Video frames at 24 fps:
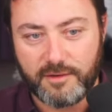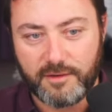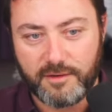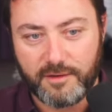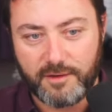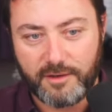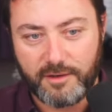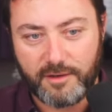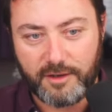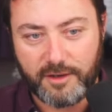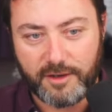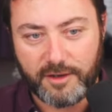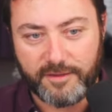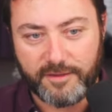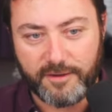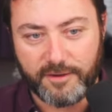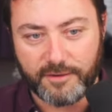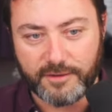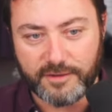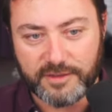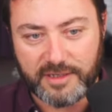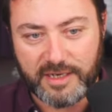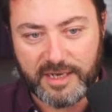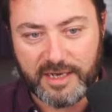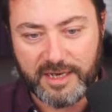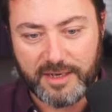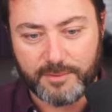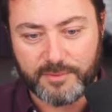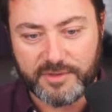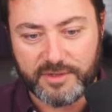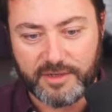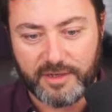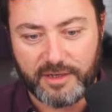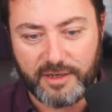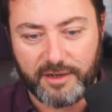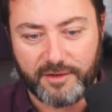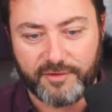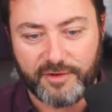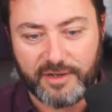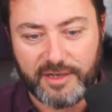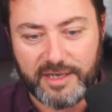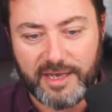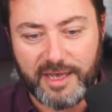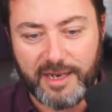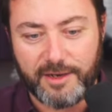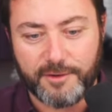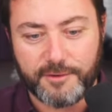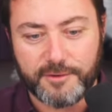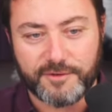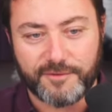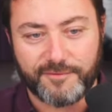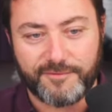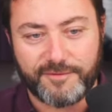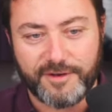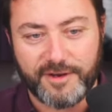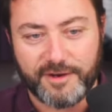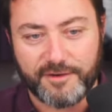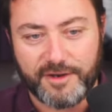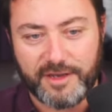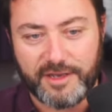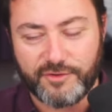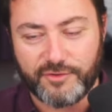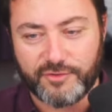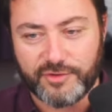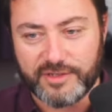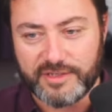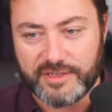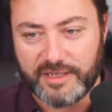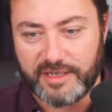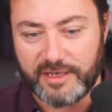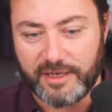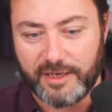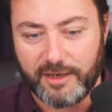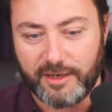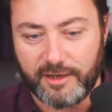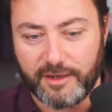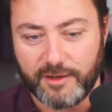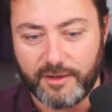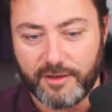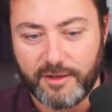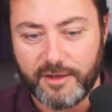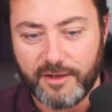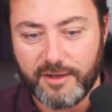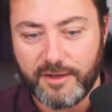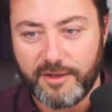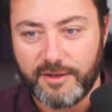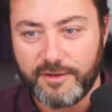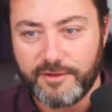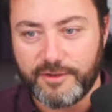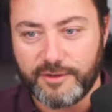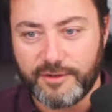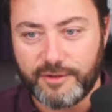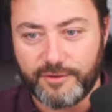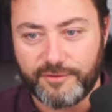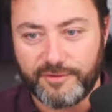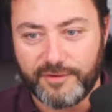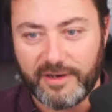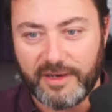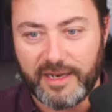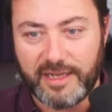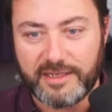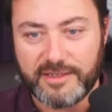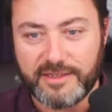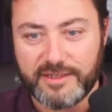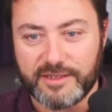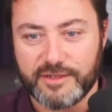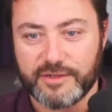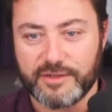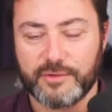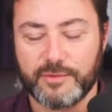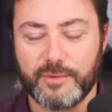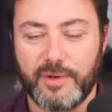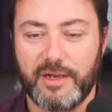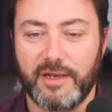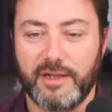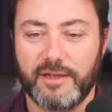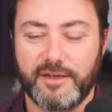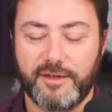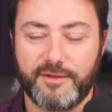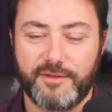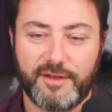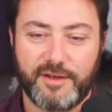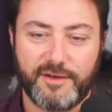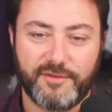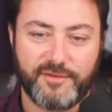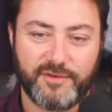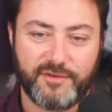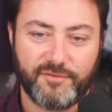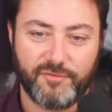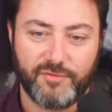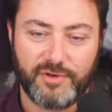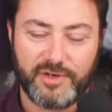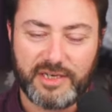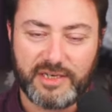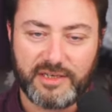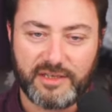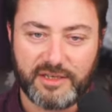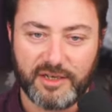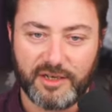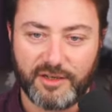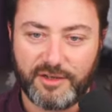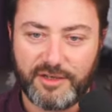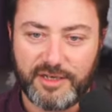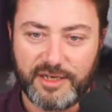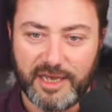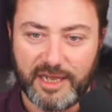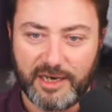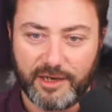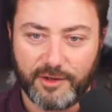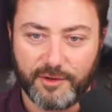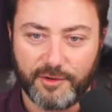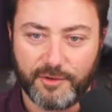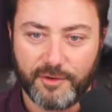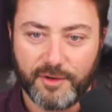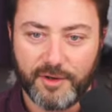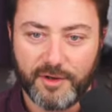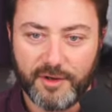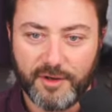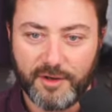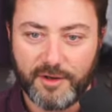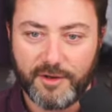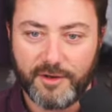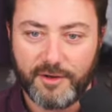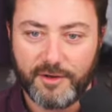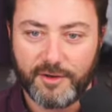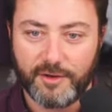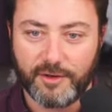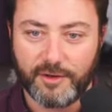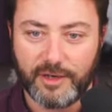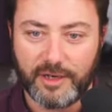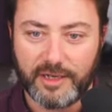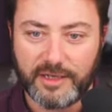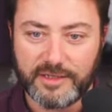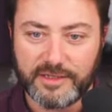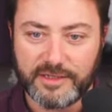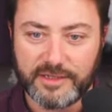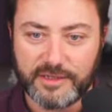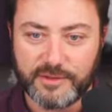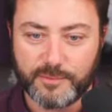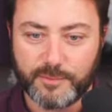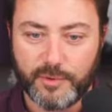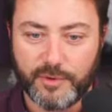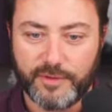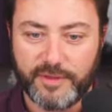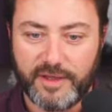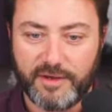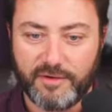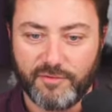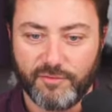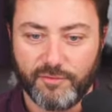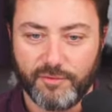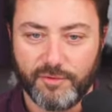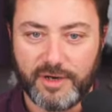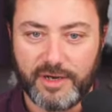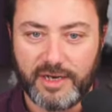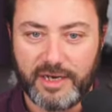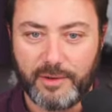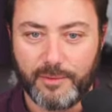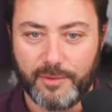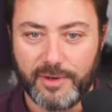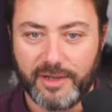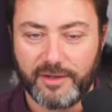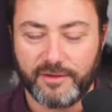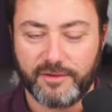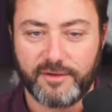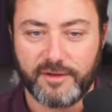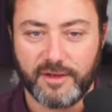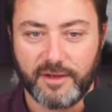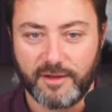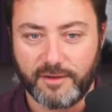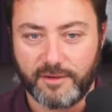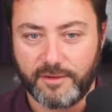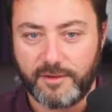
Look at those. Absolutely lovely. Yellow's a very interesting colour to do for lenses as well. I don't think I've ever really done yellow on lenses, but they're really well done.